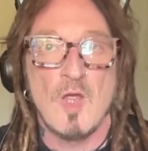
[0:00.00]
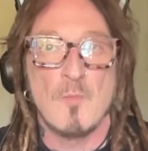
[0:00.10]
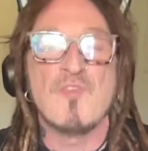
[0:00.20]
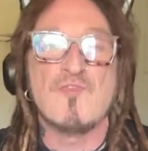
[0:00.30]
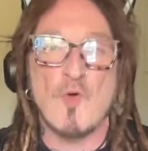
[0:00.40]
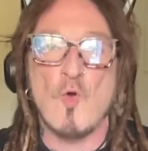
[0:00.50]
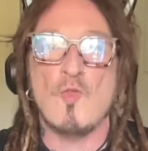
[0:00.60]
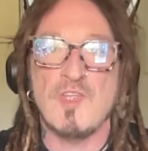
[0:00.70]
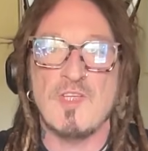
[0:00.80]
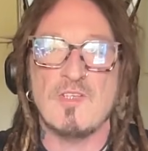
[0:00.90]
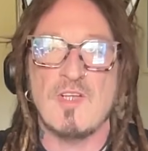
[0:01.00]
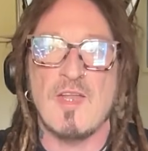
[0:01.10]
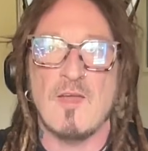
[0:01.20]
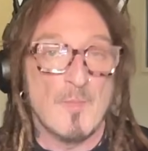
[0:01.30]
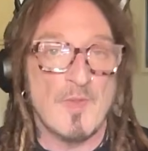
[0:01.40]
before the
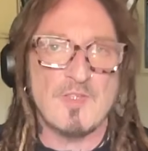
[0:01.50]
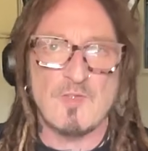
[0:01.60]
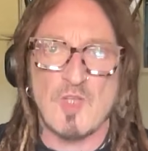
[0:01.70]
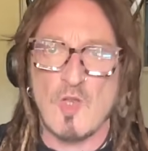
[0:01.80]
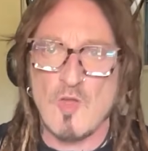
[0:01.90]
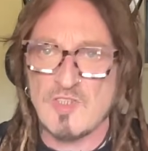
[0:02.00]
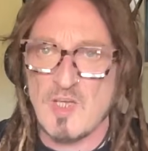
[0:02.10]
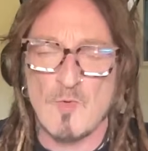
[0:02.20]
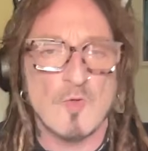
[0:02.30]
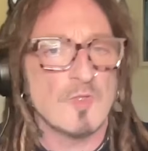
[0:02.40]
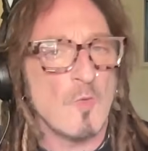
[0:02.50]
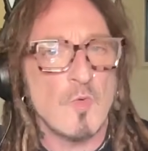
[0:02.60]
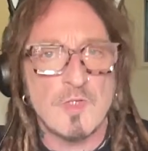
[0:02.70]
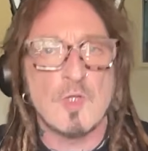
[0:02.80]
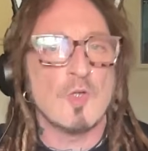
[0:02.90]
internet. But this is a long time ago,
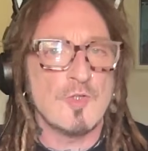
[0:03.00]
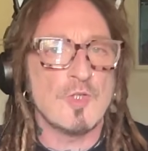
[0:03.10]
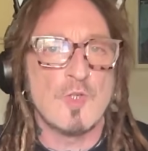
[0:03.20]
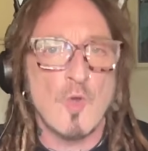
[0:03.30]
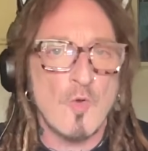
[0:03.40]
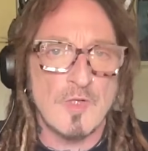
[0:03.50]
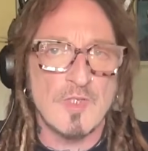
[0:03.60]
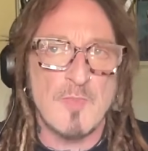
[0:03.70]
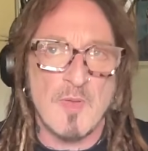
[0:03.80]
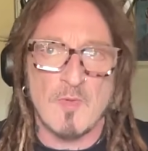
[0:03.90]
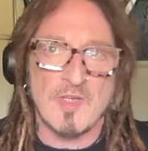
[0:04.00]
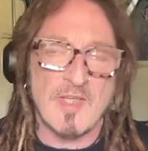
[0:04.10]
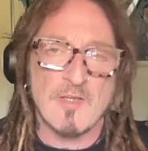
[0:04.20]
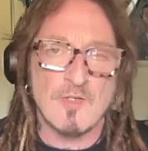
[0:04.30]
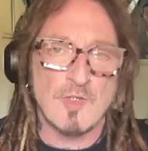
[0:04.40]
so you couldn't just Google these people and
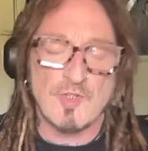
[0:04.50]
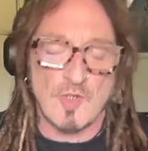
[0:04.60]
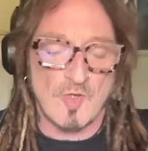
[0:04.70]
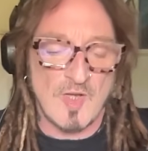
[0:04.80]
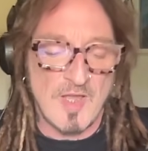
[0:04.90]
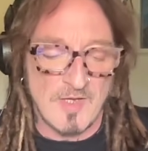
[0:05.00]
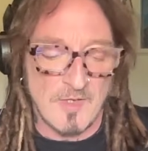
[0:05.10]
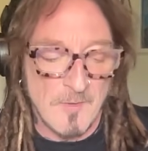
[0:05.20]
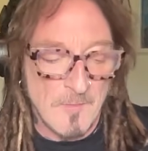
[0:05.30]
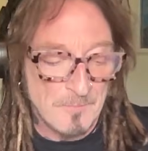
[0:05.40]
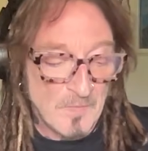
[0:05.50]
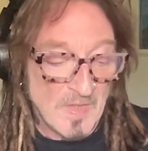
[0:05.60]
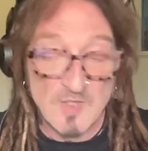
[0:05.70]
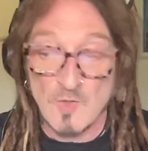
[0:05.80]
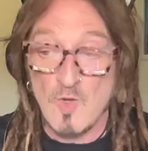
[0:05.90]
get in touch online.
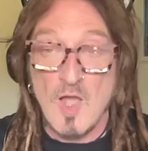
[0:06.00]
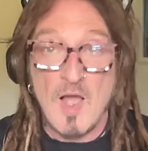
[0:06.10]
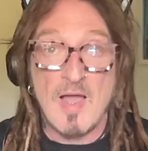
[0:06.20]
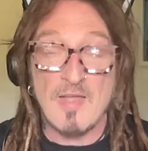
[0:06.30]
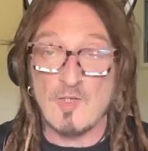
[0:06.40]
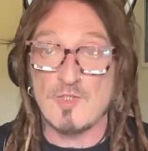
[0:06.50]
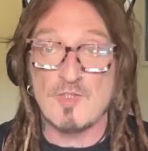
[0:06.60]
So I got a